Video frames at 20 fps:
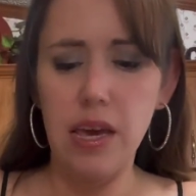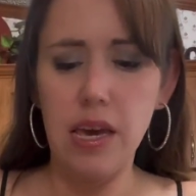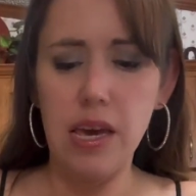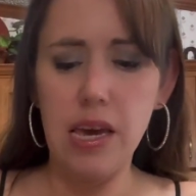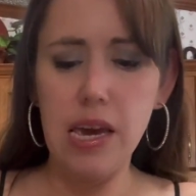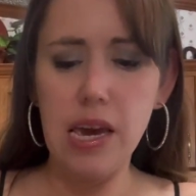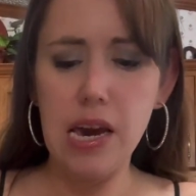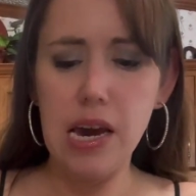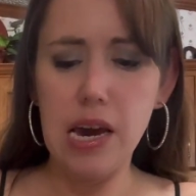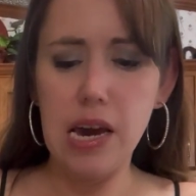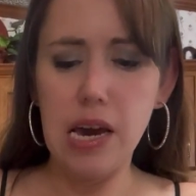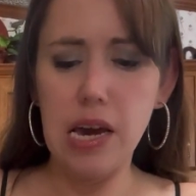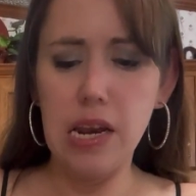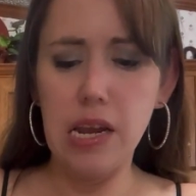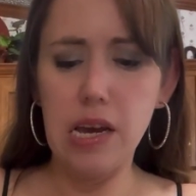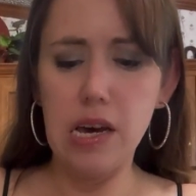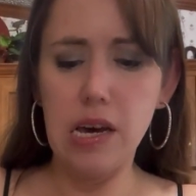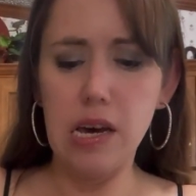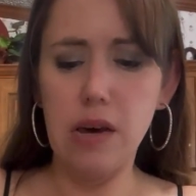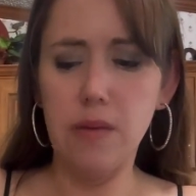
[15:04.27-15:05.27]
It
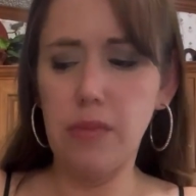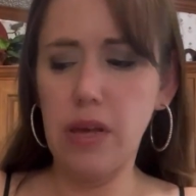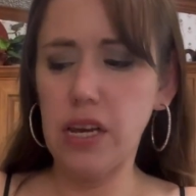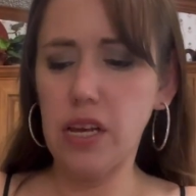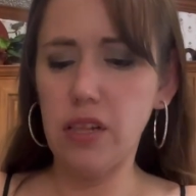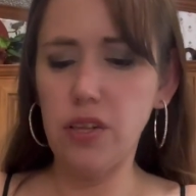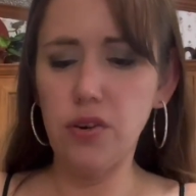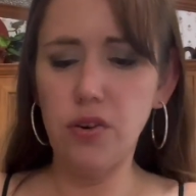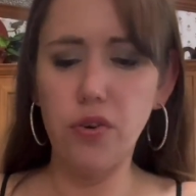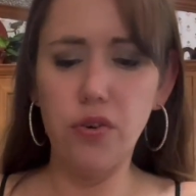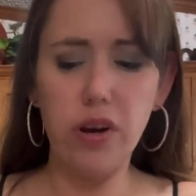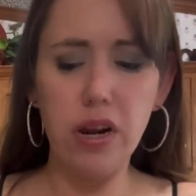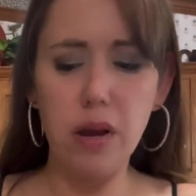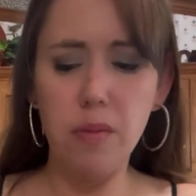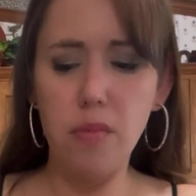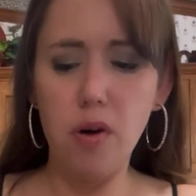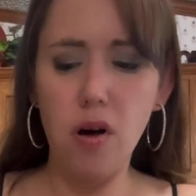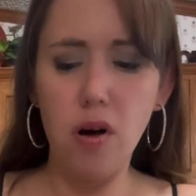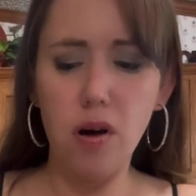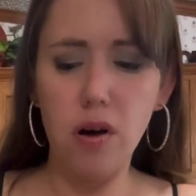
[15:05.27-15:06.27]
had like a little
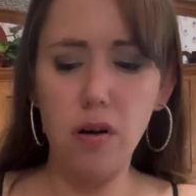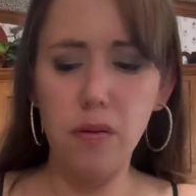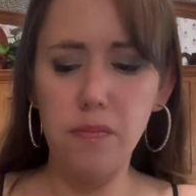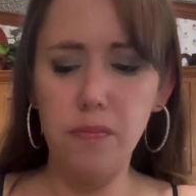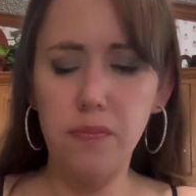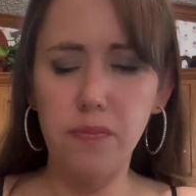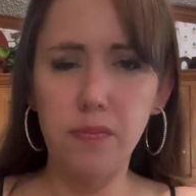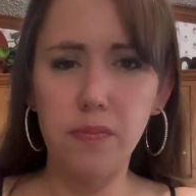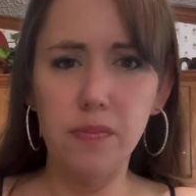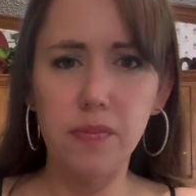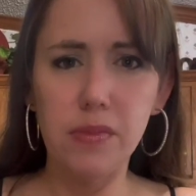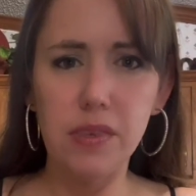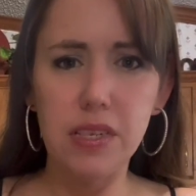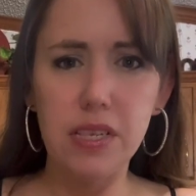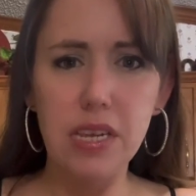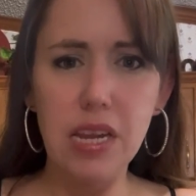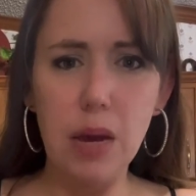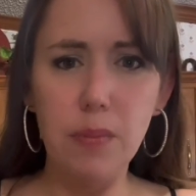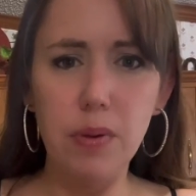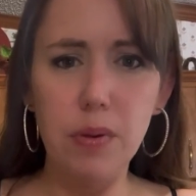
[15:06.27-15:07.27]
grandma
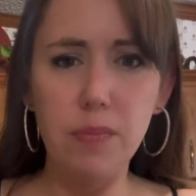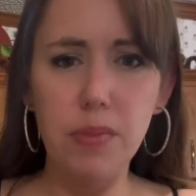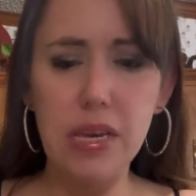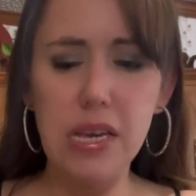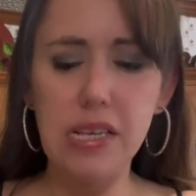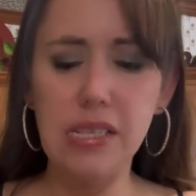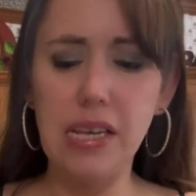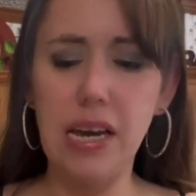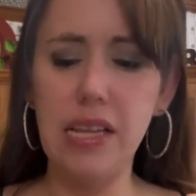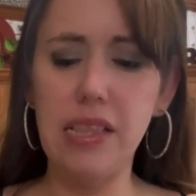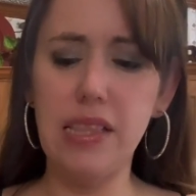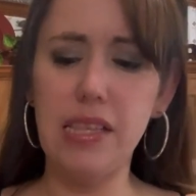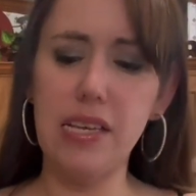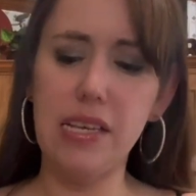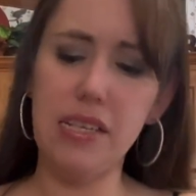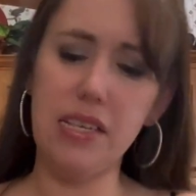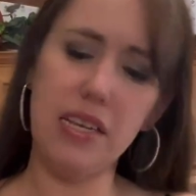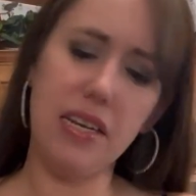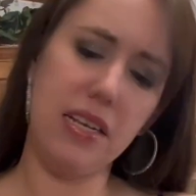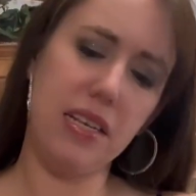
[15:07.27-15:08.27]
snapping peas like
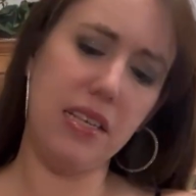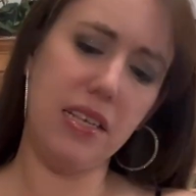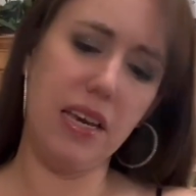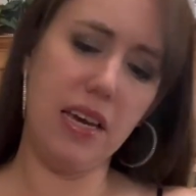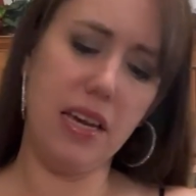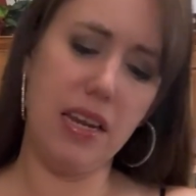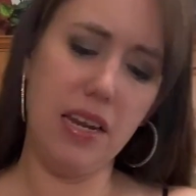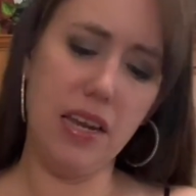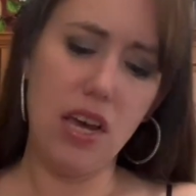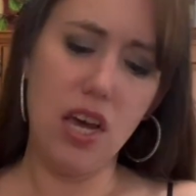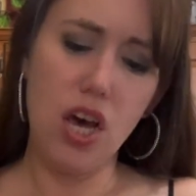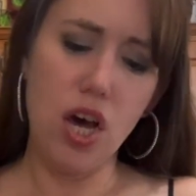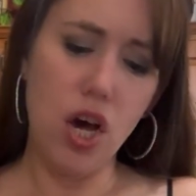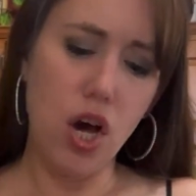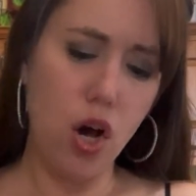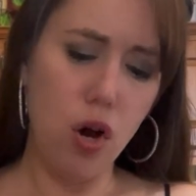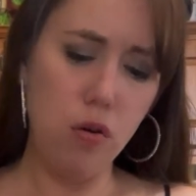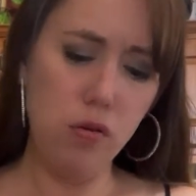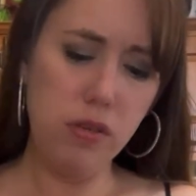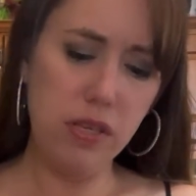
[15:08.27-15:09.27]
this, and it said,
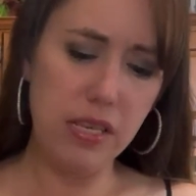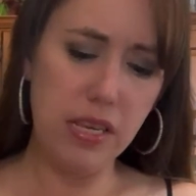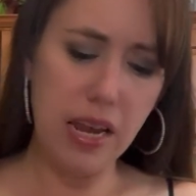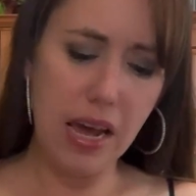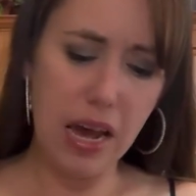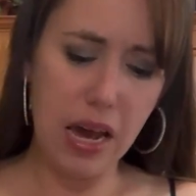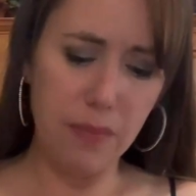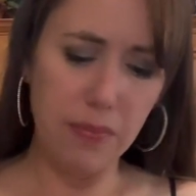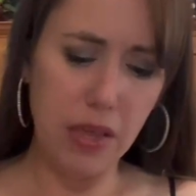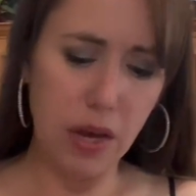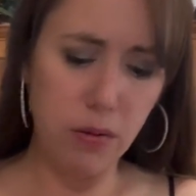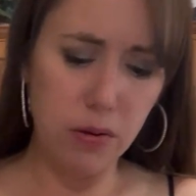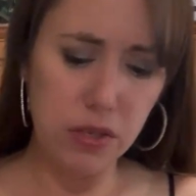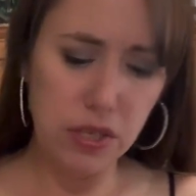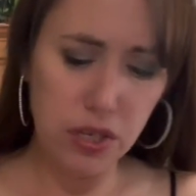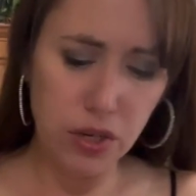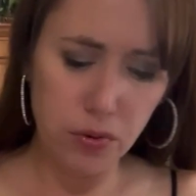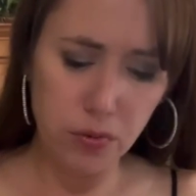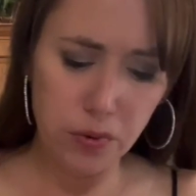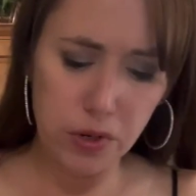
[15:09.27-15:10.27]
"Oh snap," that was
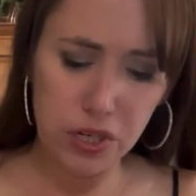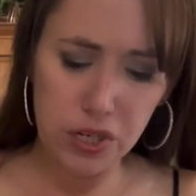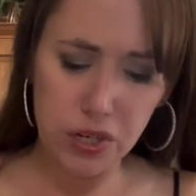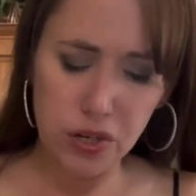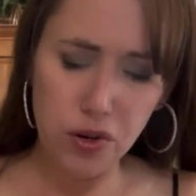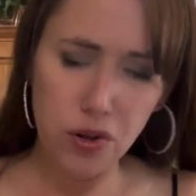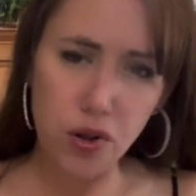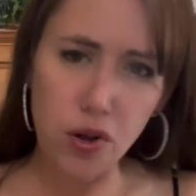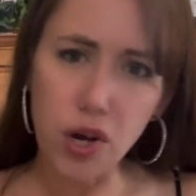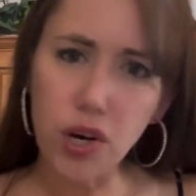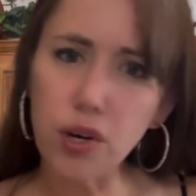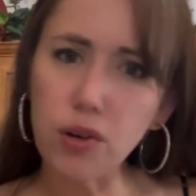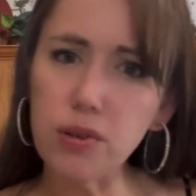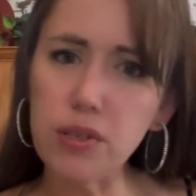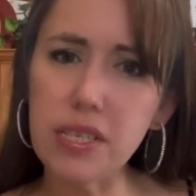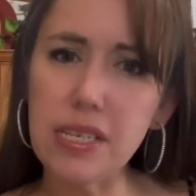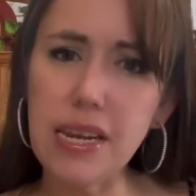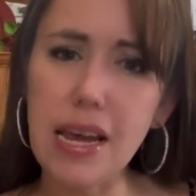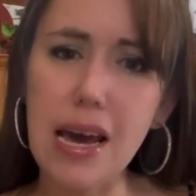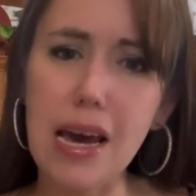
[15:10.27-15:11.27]
the original "Oh
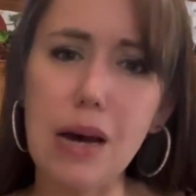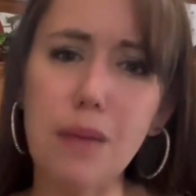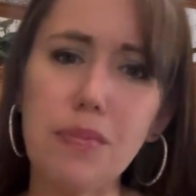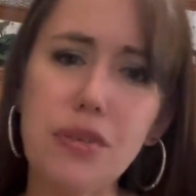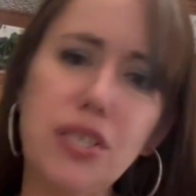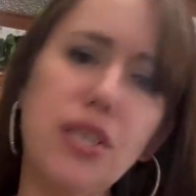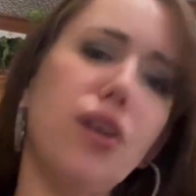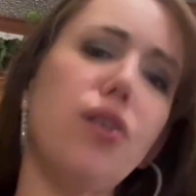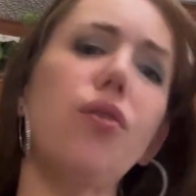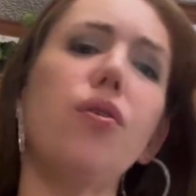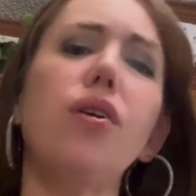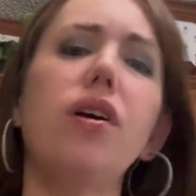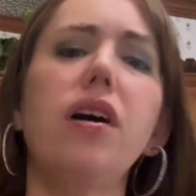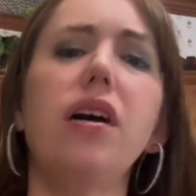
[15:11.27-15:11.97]
snap." So